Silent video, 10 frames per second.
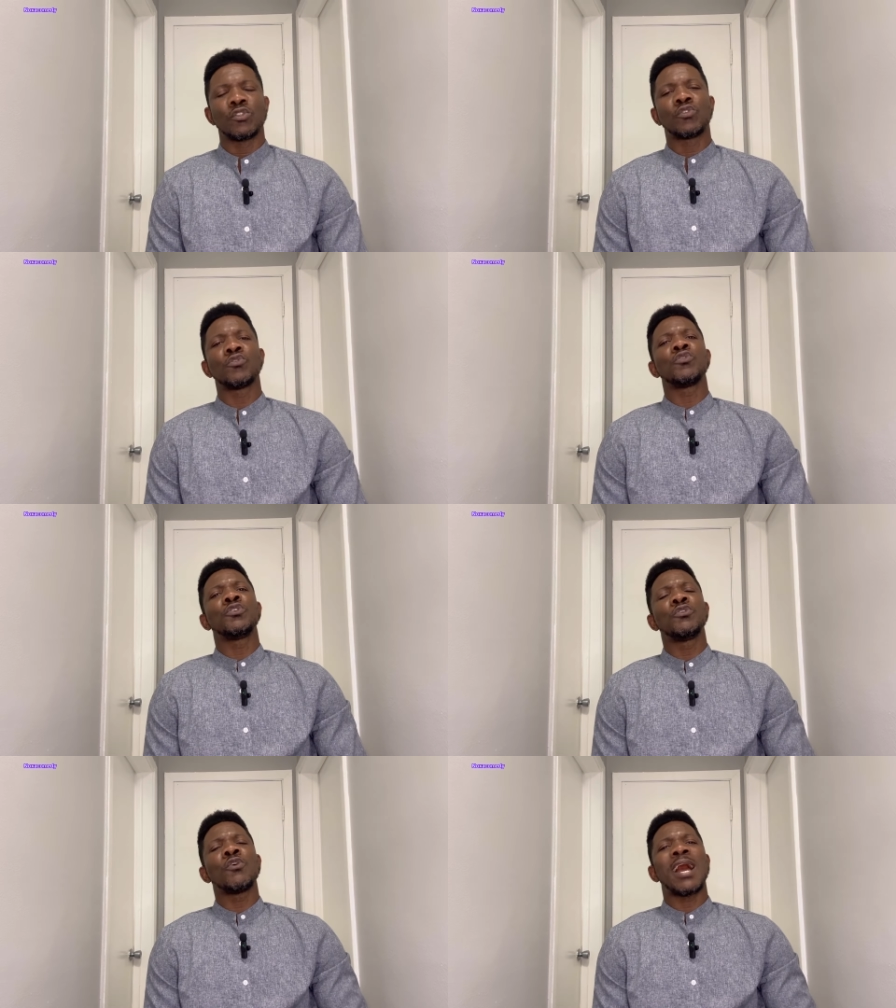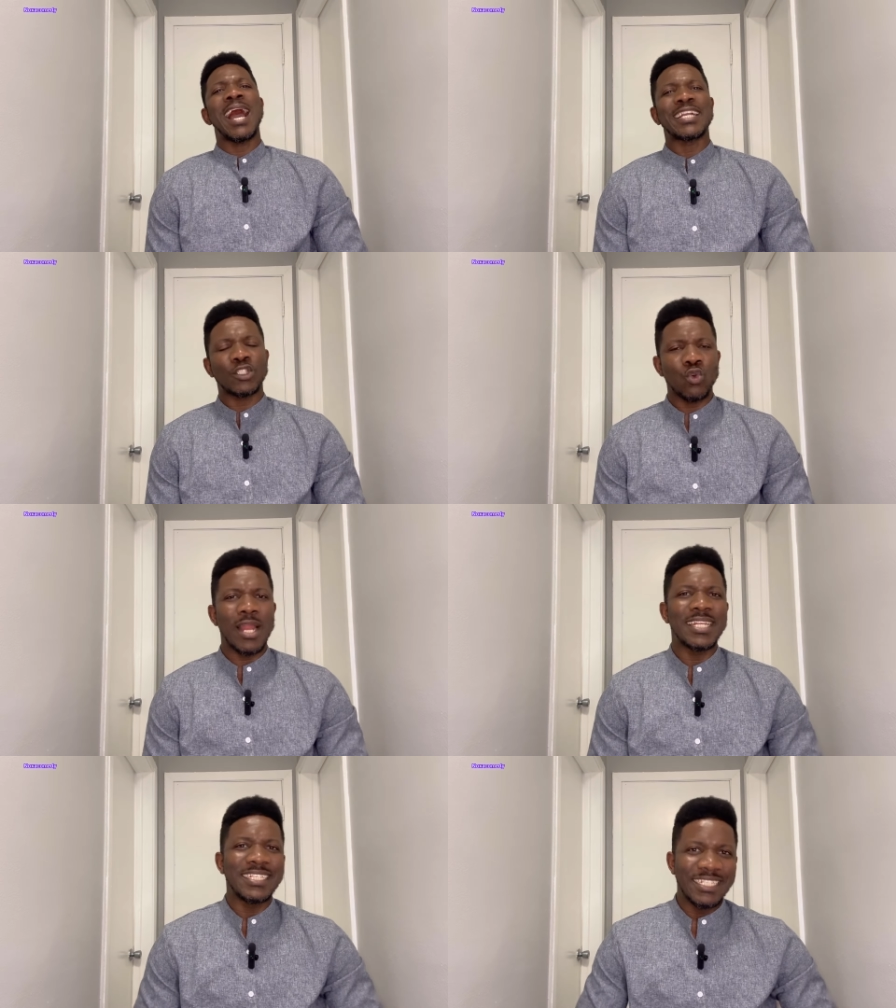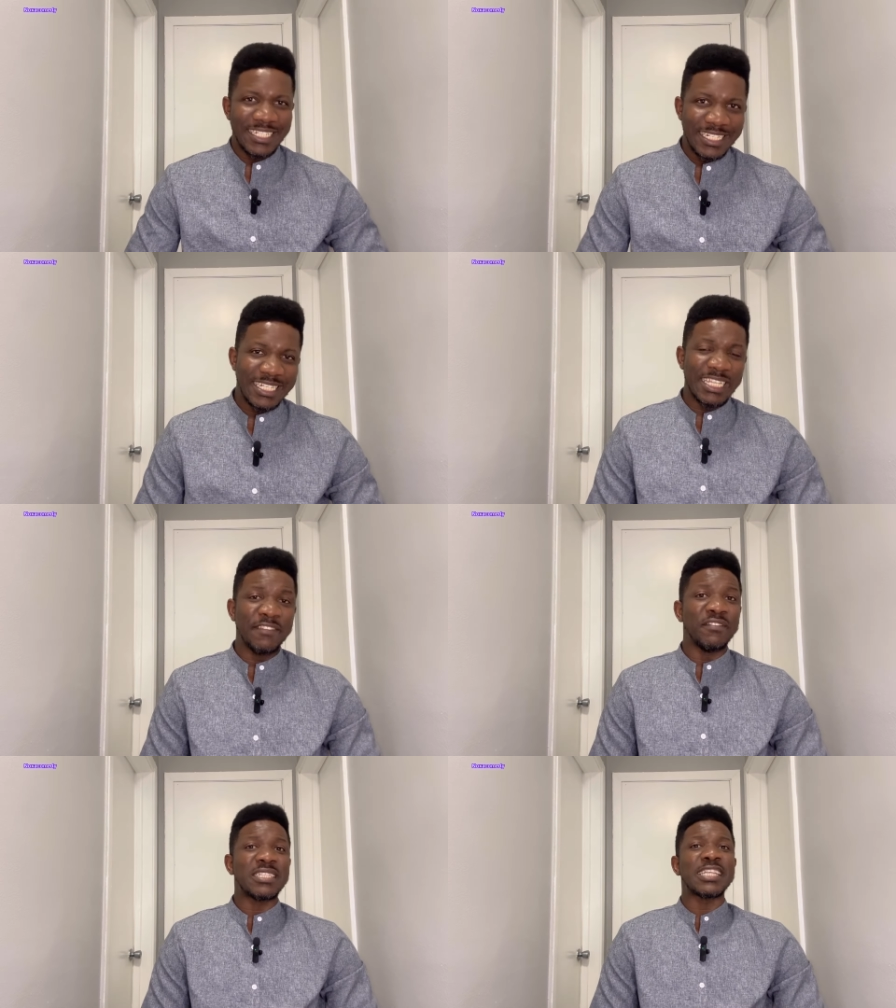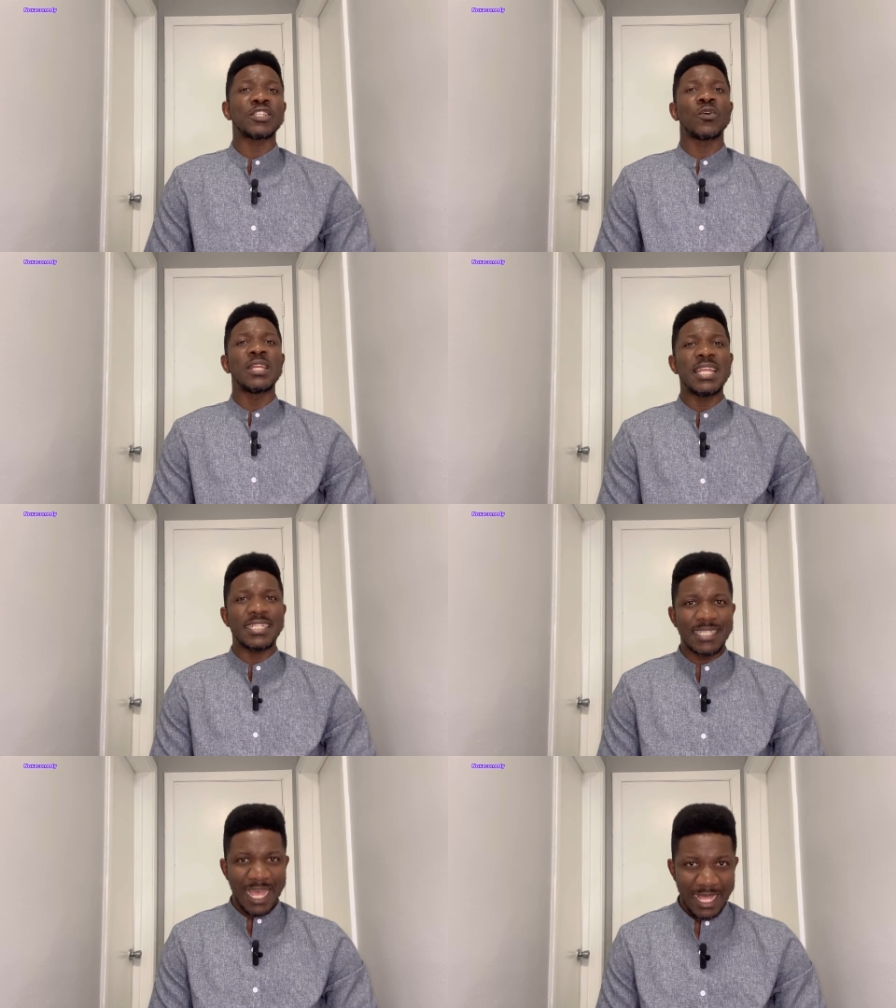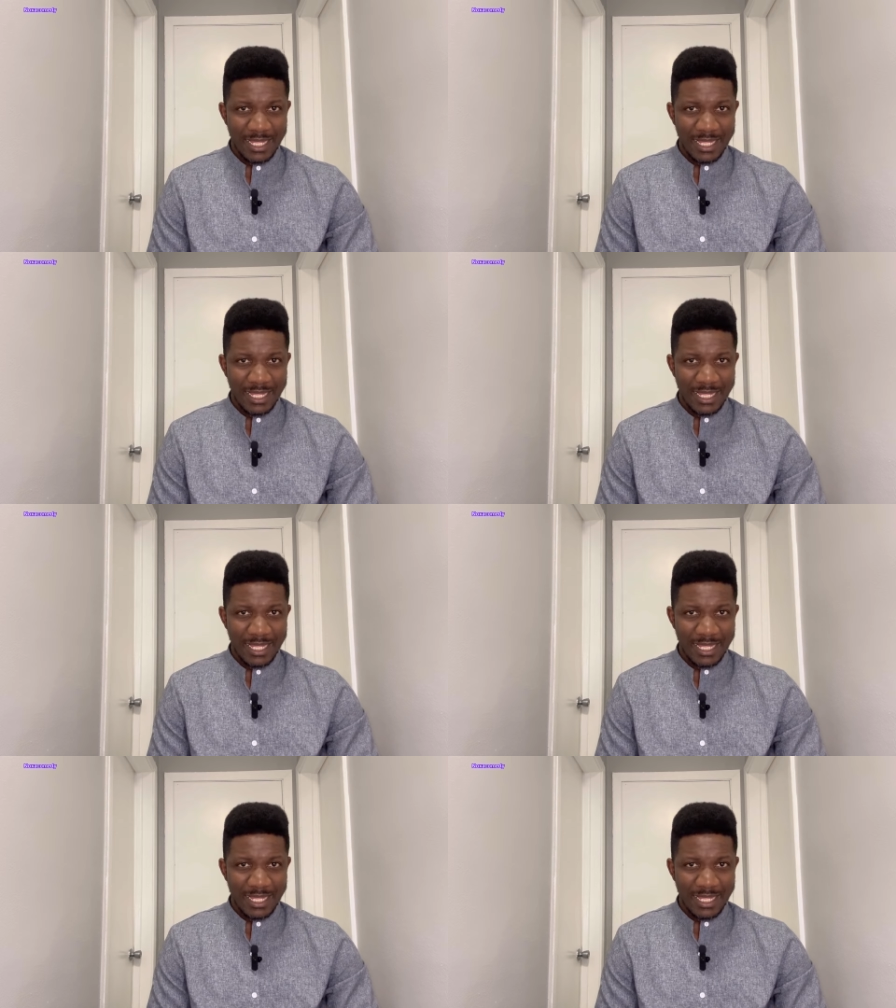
Do you actually need invitation letter